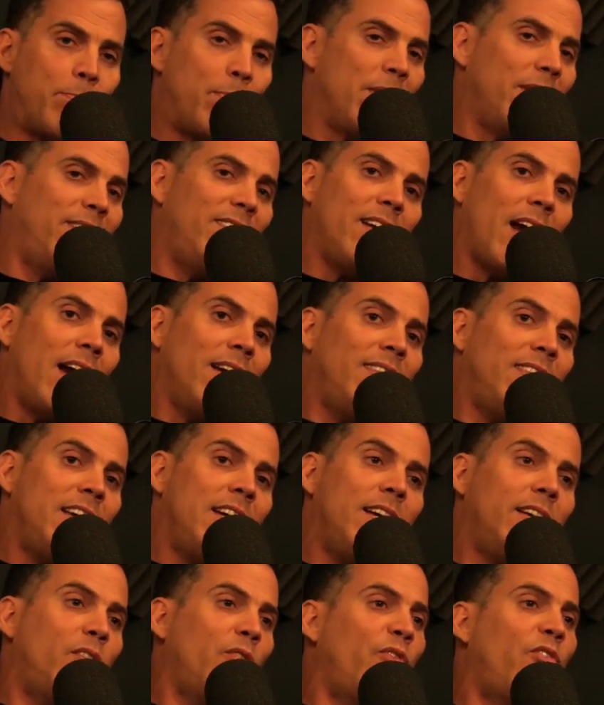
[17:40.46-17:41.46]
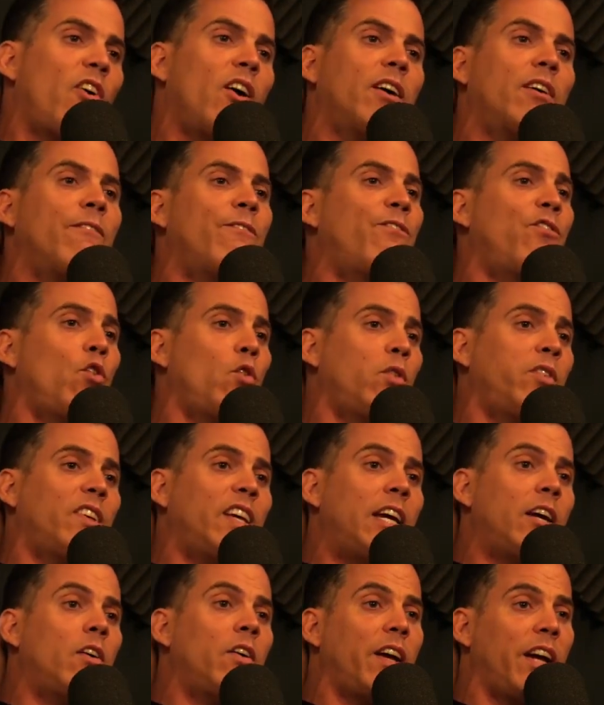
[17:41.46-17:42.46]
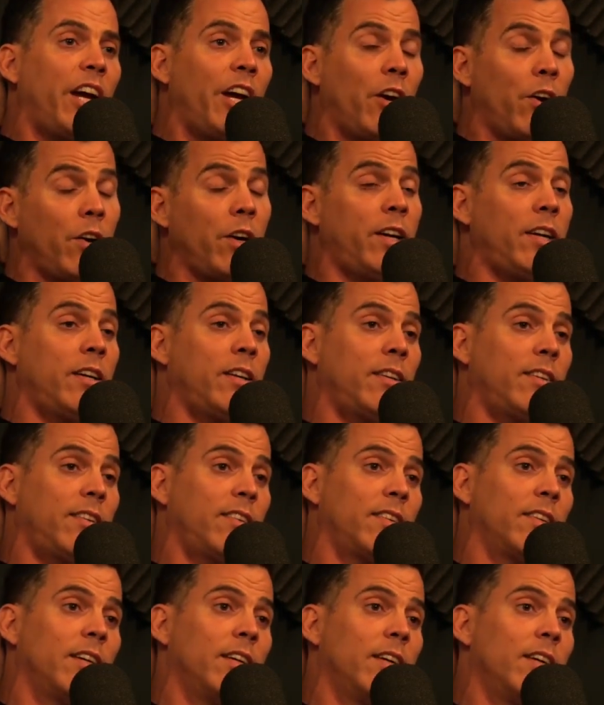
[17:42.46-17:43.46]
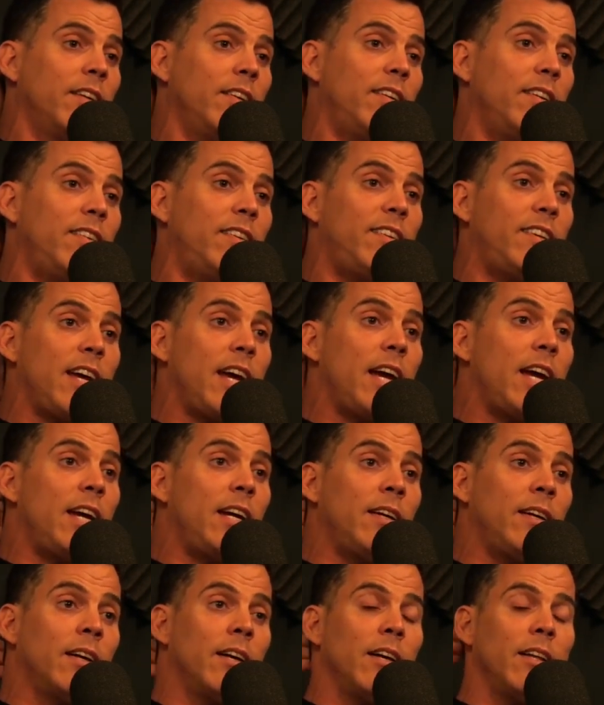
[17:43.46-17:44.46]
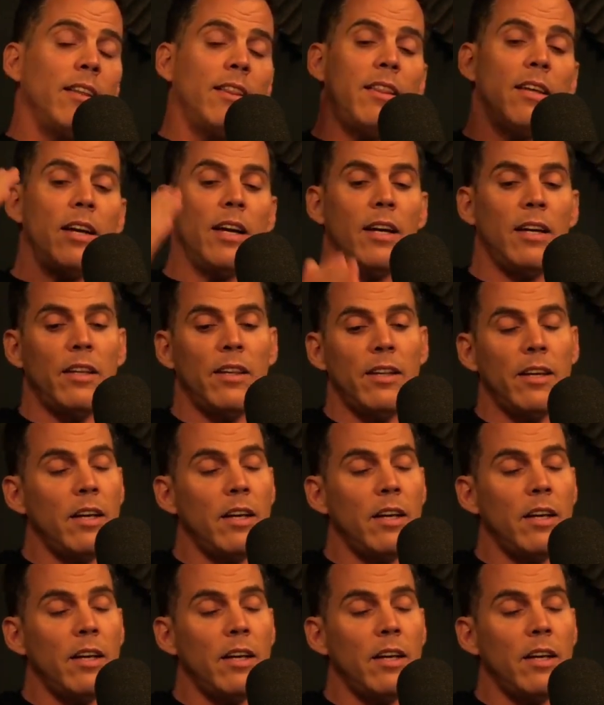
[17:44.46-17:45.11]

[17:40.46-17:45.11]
But dude, I think it's fucking full-scale arrogance to say that